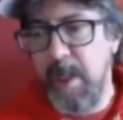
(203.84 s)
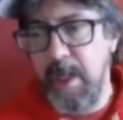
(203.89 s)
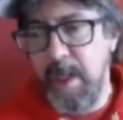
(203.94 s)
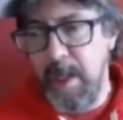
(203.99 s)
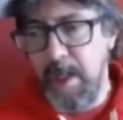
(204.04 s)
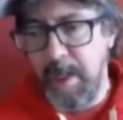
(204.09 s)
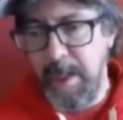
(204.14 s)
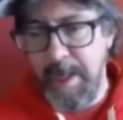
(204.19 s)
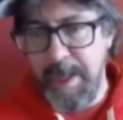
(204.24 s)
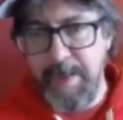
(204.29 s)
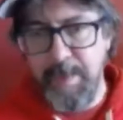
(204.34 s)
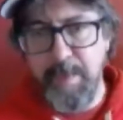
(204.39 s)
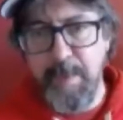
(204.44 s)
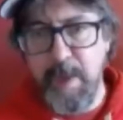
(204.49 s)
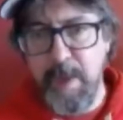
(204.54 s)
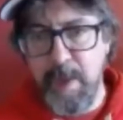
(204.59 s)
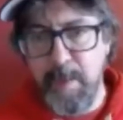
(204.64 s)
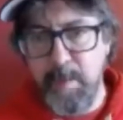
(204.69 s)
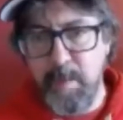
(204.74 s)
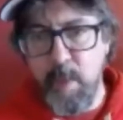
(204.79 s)
And
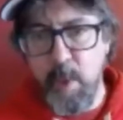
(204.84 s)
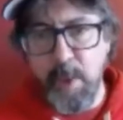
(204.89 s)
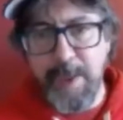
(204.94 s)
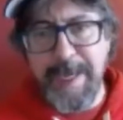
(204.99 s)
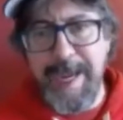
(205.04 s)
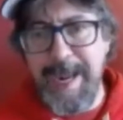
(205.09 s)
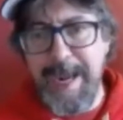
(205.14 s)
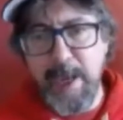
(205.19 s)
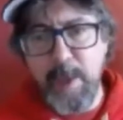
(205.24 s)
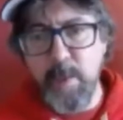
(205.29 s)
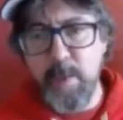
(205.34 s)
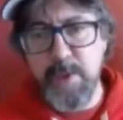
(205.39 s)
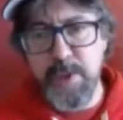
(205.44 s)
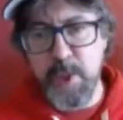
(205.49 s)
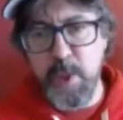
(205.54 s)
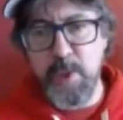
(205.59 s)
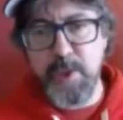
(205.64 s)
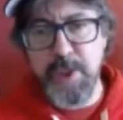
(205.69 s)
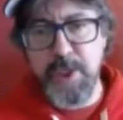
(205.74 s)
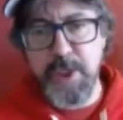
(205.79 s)
the organic
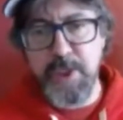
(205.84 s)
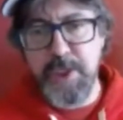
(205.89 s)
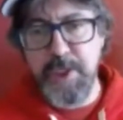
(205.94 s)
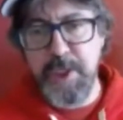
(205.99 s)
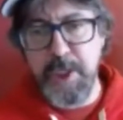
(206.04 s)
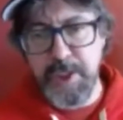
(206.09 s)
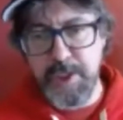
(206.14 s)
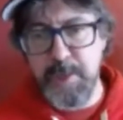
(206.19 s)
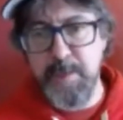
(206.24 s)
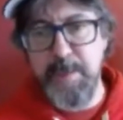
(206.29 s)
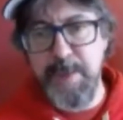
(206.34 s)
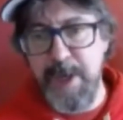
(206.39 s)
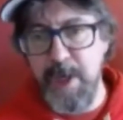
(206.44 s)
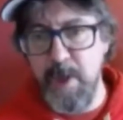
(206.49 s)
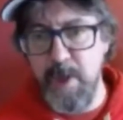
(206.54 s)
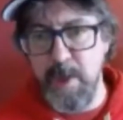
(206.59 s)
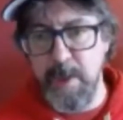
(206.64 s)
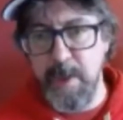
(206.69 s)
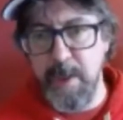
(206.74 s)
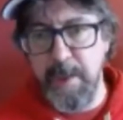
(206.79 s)
result just
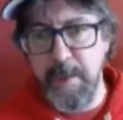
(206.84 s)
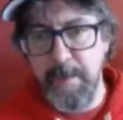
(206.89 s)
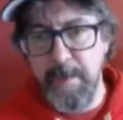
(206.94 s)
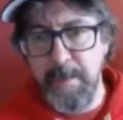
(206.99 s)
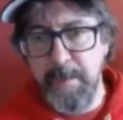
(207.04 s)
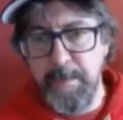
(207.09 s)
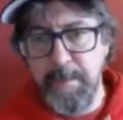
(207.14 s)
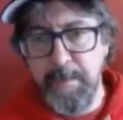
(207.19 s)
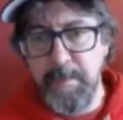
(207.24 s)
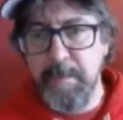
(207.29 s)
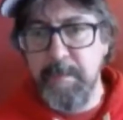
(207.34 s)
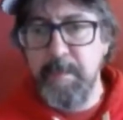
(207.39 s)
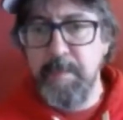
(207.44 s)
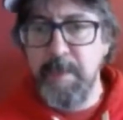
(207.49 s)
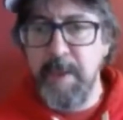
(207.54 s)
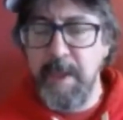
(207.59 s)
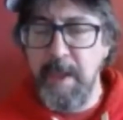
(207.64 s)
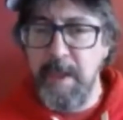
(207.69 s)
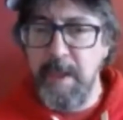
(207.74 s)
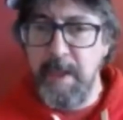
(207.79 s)
disappeared.
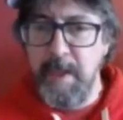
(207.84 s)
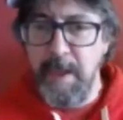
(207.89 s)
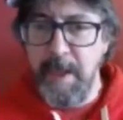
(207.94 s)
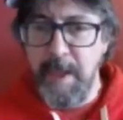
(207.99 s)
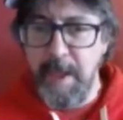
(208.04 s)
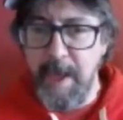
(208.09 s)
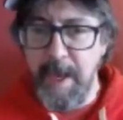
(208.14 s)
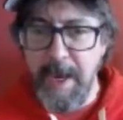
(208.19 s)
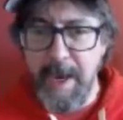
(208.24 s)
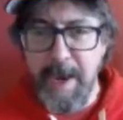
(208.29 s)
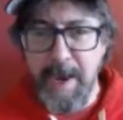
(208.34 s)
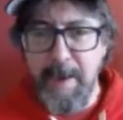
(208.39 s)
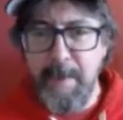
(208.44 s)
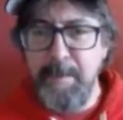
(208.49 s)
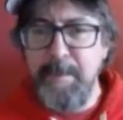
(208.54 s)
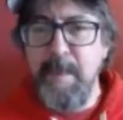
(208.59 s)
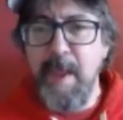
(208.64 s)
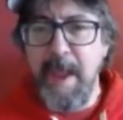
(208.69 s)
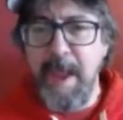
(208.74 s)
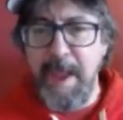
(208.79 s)

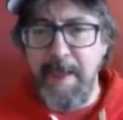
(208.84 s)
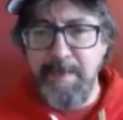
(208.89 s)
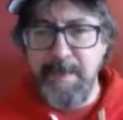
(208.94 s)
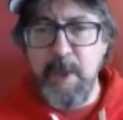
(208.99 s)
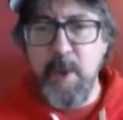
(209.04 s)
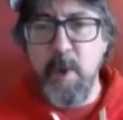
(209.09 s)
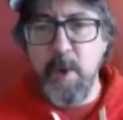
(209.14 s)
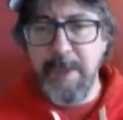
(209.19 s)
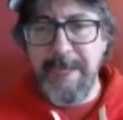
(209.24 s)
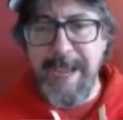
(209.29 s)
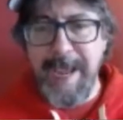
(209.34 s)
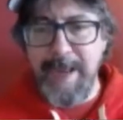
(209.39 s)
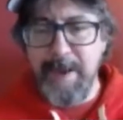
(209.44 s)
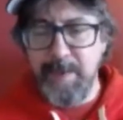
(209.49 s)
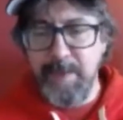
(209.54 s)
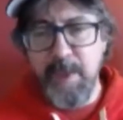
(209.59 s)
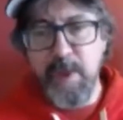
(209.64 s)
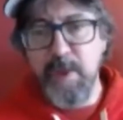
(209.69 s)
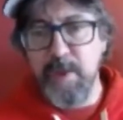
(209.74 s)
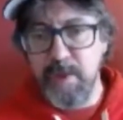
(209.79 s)
And
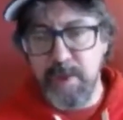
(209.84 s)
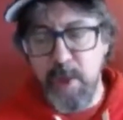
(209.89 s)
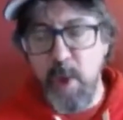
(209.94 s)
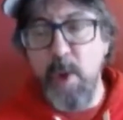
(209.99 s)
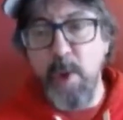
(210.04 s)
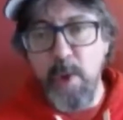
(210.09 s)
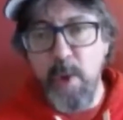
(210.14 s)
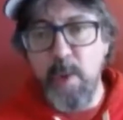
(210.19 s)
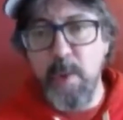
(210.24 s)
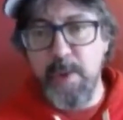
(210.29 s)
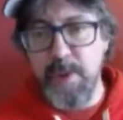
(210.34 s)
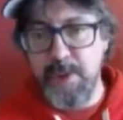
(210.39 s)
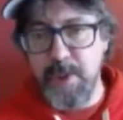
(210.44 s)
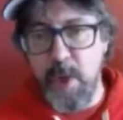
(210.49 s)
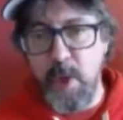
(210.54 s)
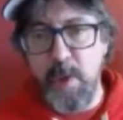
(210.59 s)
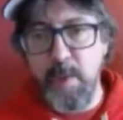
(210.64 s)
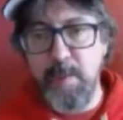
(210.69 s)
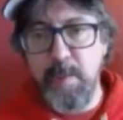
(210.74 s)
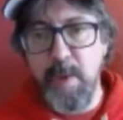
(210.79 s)
the local
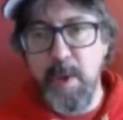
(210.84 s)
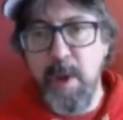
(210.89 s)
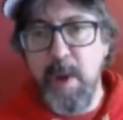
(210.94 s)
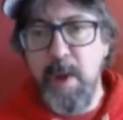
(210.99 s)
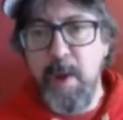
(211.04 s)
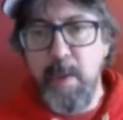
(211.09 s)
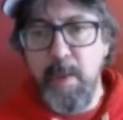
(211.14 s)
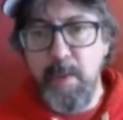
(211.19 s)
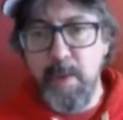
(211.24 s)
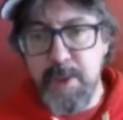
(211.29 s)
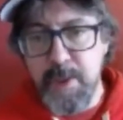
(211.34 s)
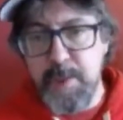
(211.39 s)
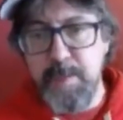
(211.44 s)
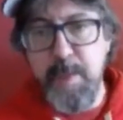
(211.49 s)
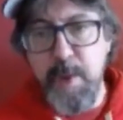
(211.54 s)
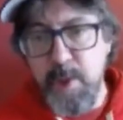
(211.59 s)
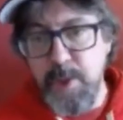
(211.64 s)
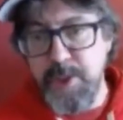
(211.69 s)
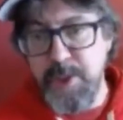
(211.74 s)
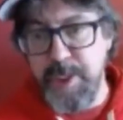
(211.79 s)
result was
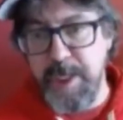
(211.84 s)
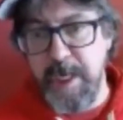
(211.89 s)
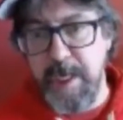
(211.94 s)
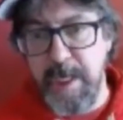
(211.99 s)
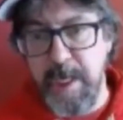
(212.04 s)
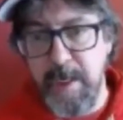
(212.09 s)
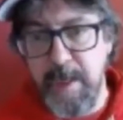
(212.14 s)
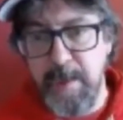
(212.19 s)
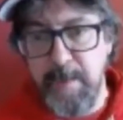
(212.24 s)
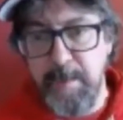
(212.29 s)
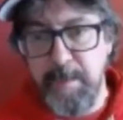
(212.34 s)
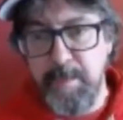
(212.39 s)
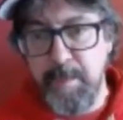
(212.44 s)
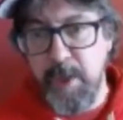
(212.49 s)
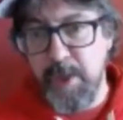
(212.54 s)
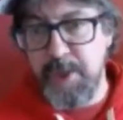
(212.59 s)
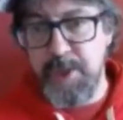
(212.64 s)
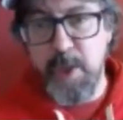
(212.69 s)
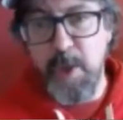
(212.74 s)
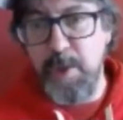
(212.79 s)
boosted.
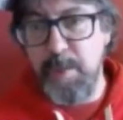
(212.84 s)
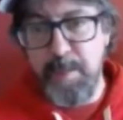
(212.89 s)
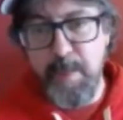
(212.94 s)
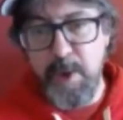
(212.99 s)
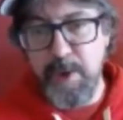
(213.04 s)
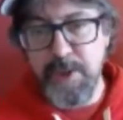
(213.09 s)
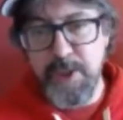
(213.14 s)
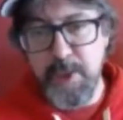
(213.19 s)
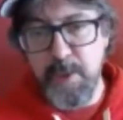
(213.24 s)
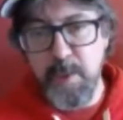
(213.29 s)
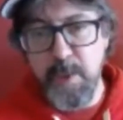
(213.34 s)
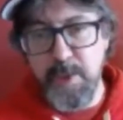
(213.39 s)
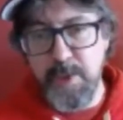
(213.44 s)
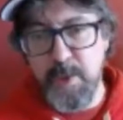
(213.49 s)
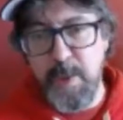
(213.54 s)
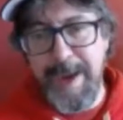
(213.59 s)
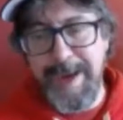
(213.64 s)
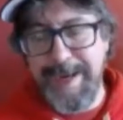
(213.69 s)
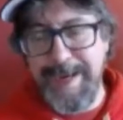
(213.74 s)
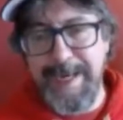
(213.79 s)
So the person was
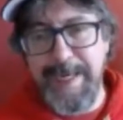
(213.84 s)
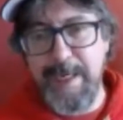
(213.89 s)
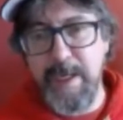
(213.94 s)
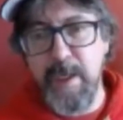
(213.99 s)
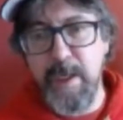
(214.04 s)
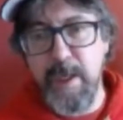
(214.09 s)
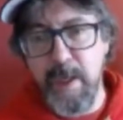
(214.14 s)
ranking